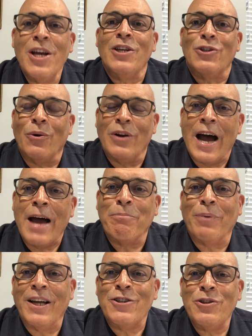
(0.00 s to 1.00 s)
So God
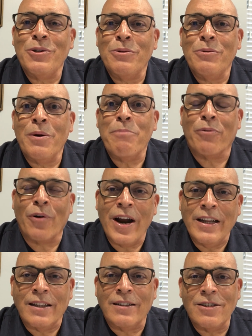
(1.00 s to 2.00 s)
bless you. We
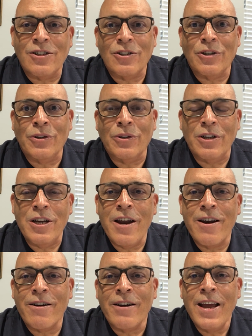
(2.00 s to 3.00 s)
pray that this is a good
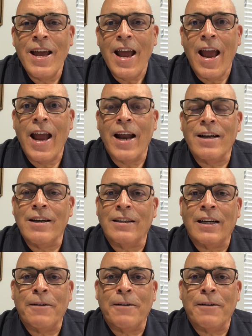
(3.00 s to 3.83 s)
year, and